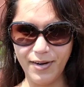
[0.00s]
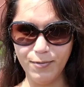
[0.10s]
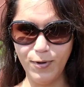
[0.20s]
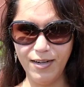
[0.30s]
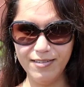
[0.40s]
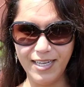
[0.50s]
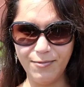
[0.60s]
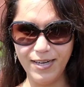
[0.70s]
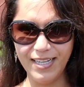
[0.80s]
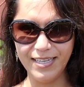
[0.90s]
part well
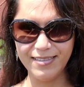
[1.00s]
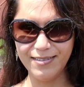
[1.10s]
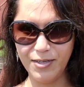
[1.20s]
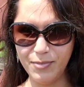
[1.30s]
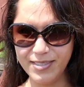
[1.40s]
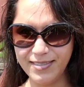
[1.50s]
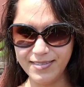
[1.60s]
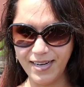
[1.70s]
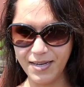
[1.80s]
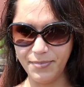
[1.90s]
not really it's almost
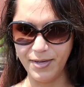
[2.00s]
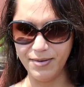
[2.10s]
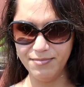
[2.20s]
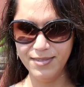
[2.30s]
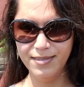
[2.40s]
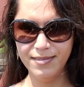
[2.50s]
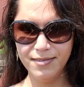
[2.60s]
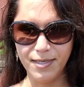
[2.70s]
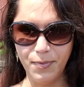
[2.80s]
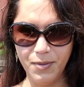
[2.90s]
it's like about a
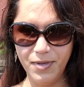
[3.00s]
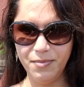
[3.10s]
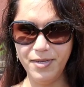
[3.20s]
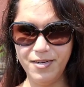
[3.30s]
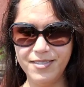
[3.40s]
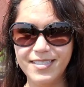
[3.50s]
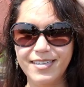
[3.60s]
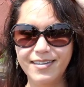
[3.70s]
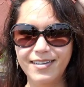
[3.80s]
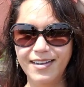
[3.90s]
couple of millimeters
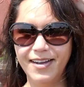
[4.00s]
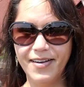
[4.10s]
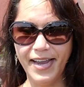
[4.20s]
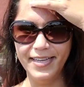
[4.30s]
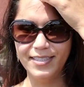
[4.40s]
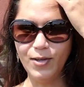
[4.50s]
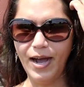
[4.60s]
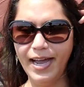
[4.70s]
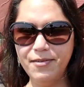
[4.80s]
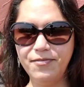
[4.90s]
okay so
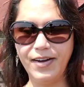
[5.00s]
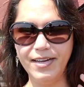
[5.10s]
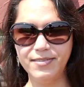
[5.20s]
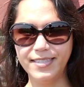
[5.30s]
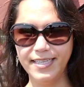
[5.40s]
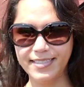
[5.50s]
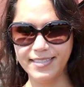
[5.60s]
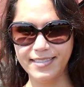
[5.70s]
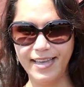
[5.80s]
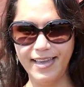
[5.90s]
I'm five six
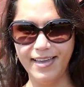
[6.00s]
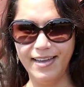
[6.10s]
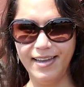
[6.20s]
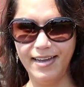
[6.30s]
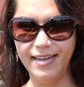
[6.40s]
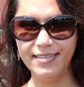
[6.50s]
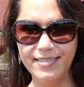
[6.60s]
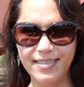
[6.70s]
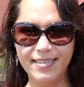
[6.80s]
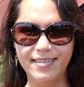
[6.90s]

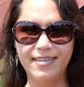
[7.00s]
and